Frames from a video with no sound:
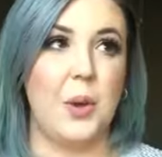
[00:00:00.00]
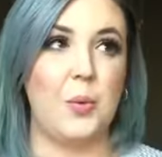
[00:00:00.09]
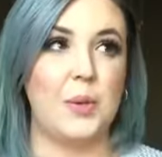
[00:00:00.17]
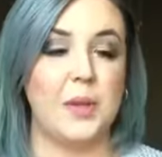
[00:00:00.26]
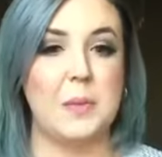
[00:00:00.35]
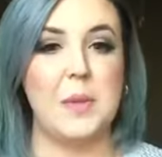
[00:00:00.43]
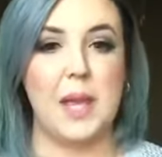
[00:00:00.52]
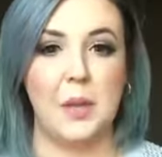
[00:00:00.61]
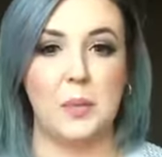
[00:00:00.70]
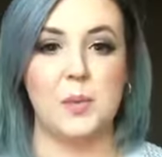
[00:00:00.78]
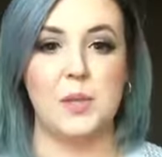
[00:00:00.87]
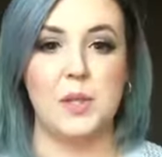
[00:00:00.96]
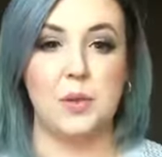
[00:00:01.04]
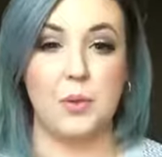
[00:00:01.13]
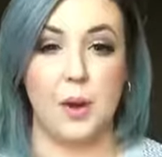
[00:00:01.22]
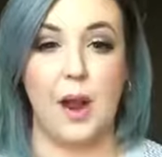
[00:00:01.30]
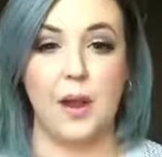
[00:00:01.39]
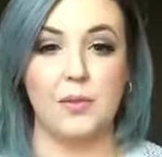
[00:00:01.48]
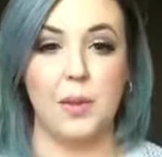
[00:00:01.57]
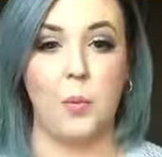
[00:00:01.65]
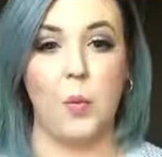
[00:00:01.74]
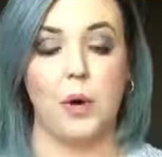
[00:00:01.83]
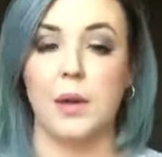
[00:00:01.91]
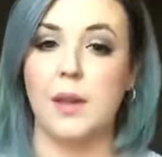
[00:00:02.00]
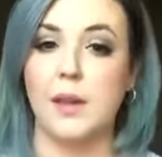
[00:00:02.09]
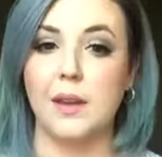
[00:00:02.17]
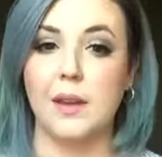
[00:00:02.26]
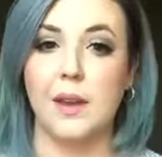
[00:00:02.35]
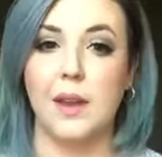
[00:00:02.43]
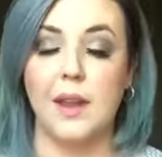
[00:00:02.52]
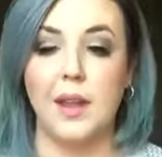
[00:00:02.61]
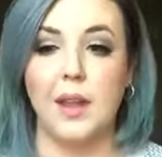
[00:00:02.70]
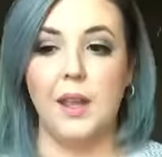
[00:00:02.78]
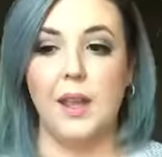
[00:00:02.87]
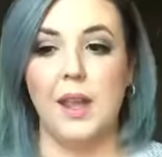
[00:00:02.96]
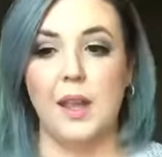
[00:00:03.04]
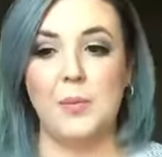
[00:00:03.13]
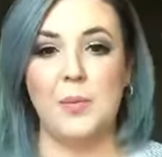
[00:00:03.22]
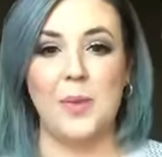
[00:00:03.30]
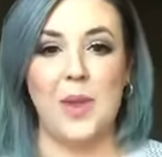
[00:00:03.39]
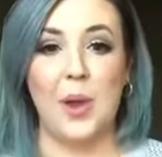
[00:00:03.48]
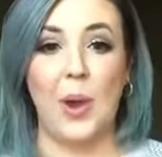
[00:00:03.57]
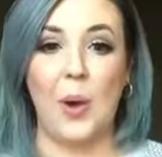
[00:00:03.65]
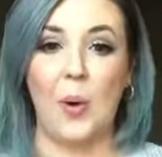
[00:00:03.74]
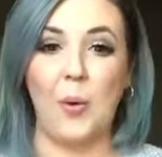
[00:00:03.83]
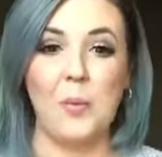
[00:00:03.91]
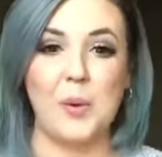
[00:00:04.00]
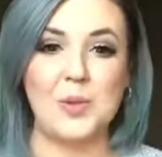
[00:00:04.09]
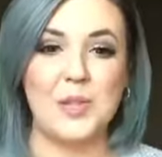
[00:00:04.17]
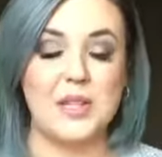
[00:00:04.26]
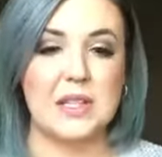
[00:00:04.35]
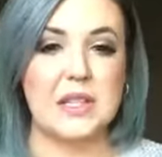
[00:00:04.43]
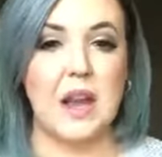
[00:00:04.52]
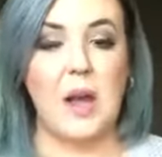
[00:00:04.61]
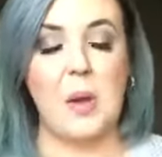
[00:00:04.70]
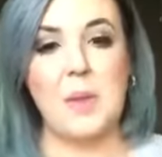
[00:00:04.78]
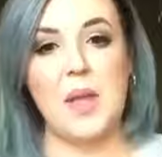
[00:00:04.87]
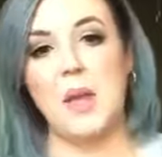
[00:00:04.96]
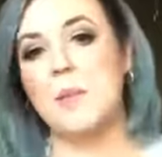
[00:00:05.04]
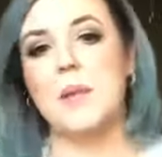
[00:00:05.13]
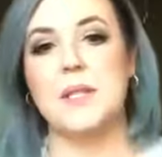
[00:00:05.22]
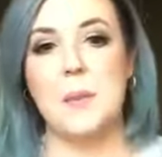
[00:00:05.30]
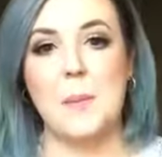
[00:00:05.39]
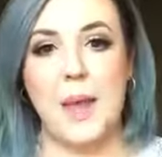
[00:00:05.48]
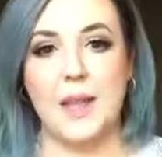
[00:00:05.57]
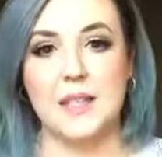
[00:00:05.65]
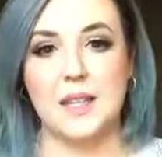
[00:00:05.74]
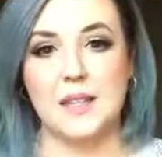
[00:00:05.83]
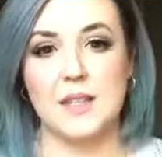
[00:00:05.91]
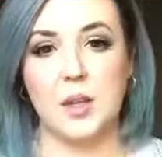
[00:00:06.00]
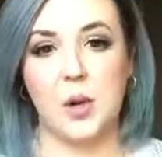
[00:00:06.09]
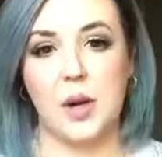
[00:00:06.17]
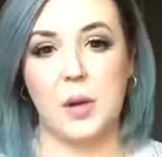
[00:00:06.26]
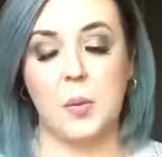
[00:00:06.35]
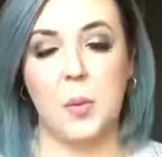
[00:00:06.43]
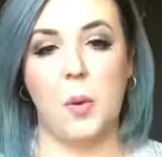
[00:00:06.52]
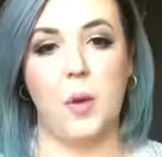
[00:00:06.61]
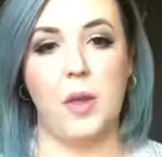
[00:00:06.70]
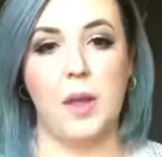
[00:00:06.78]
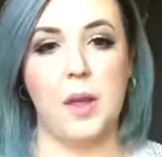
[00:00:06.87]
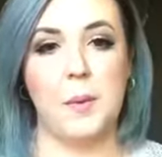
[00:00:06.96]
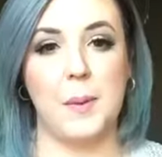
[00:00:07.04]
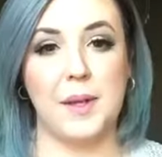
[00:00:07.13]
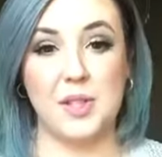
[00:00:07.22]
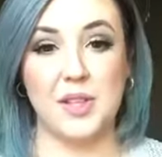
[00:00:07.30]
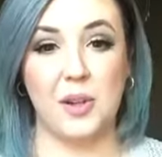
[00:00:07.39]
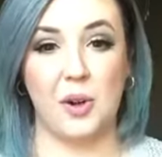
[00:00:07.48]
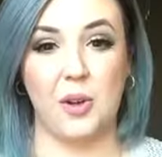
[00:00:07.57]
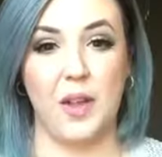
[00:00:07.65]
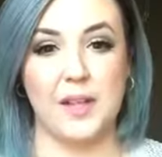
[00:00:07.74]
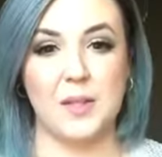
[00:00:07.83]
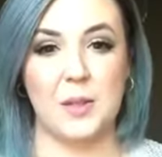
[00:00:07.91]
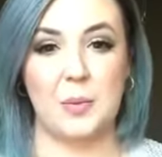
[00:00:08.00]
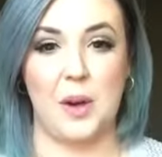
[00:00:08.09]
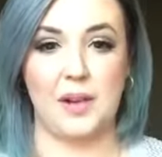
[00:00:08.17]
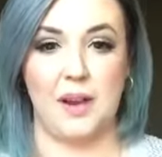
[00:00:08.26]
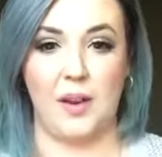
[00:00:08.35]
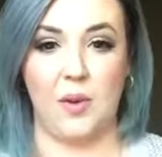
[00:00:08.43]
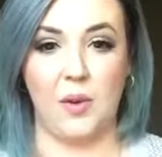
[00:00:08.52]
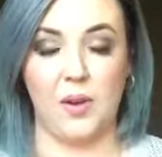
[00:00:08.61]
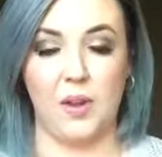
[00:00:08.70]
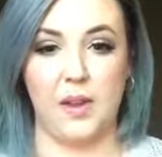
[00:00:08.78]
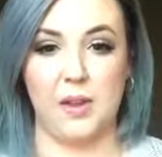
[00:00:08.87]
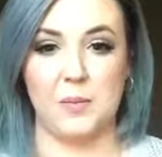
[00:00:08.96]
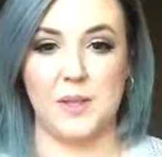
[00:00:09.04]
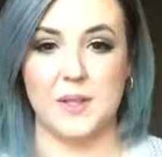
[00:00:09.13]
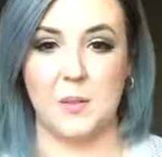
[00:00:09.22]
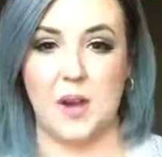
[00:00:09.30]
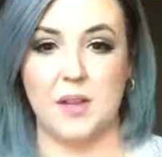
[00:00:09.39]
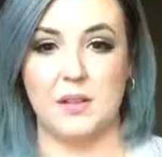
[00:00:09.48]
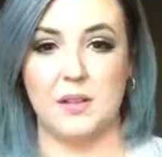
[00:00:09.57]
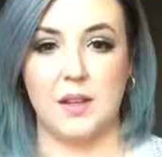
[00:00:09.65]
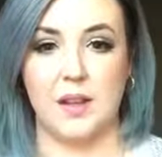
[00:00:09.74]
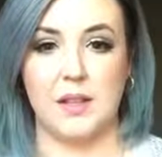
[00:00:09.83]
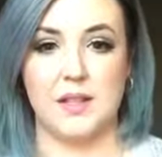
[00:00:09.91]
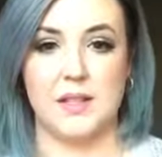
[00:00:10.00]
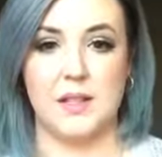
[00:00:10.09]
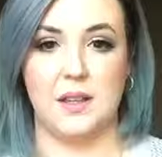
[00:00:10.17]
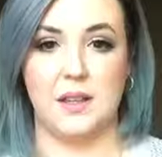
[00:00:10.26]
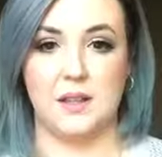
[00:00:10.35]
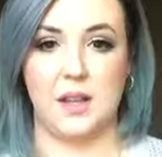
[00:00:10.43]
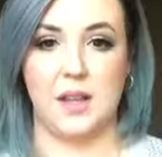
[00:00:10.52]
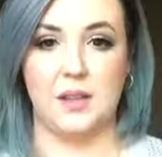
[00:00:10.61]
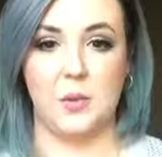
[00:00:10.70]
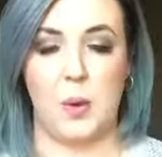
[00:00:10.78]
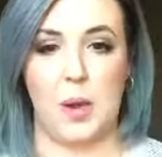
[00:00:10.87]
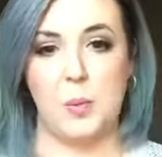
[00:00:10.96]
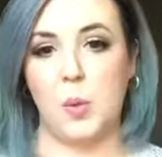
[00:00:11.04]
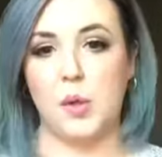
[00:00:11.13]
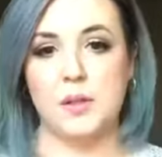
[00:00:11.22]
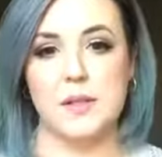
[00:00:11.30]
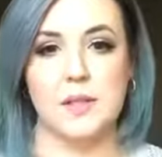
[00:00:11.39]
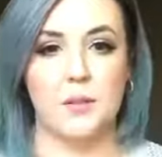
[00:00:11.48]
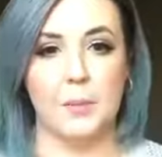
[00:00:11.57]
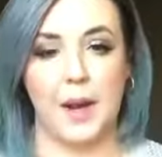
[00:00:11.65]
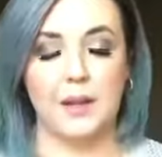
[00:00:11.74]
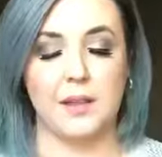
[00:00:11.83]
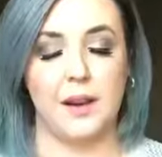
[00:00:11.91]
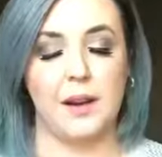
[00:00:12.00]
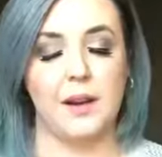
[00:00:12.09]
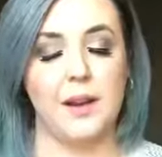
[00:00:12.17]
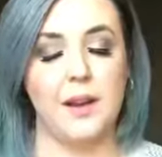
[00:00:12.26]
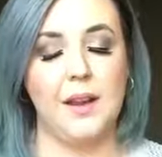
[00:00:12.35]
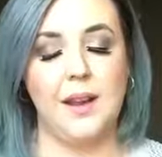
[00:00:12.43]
really be able to thrive and work in and be at home most of the time, it's amazing. It's incredible. I'm actually in our classroom right now, and that's why you can kind of see like that whiteboard and stuff back there.